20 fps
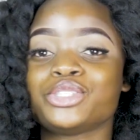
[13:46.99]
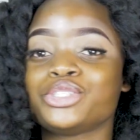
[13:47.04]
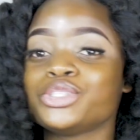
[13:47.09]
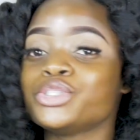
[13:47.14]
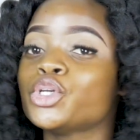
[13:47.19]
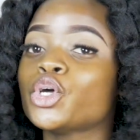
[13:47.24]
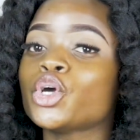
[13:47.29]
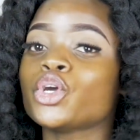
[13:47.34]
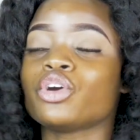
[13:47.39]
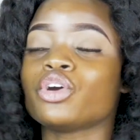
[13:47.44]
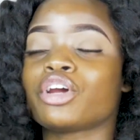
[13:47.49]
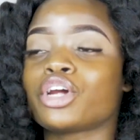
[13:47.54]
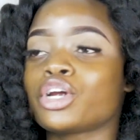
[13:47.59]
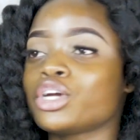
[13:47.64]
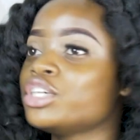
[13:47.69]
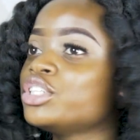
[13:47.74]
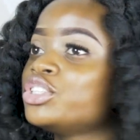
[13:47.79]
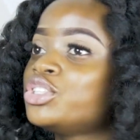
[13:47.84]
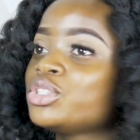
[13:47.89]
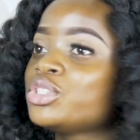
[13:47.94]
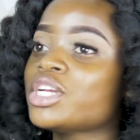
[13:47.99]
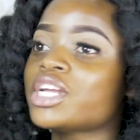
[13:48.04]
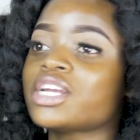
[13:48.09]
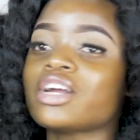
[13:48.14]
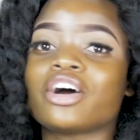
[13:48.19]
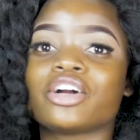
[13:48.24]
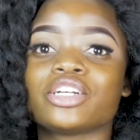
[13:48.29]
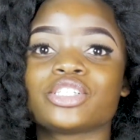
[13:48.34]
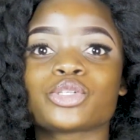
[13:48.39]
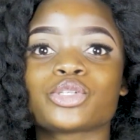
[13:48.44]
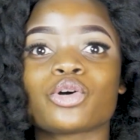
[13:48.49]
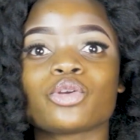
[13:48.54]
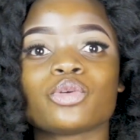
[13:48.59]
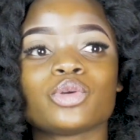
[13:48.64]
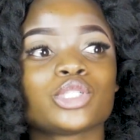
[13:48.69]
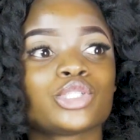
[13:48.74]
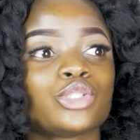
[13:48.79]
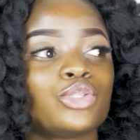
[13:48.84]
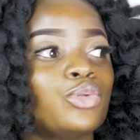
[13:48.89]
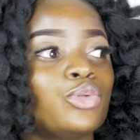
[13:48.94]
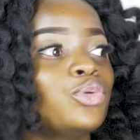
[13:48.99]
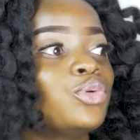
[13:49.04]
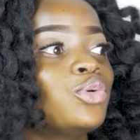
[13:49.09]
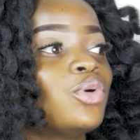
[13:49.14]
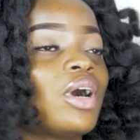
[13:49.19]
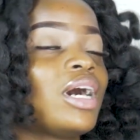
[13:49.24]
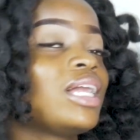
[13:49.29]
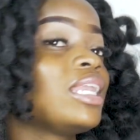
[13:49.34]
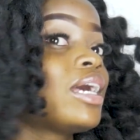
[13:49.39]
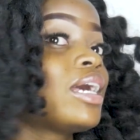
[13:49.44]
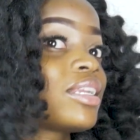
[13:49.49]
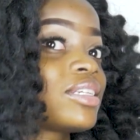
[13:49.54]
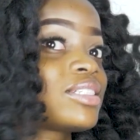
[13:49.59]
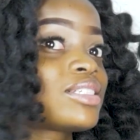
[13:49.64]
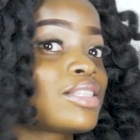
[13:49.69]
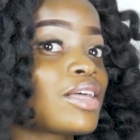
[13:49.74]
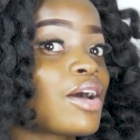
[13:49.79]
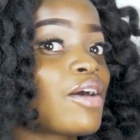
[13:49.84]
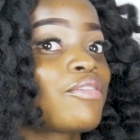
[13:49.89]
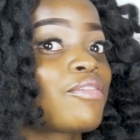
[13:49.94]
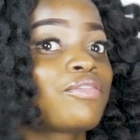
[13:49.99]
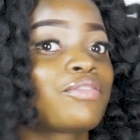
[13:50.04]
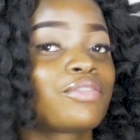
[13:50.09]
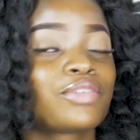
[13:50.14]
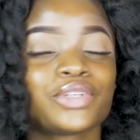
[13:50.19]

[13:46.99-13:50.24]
You know your girl Julian Hearts always do a lot of stuff,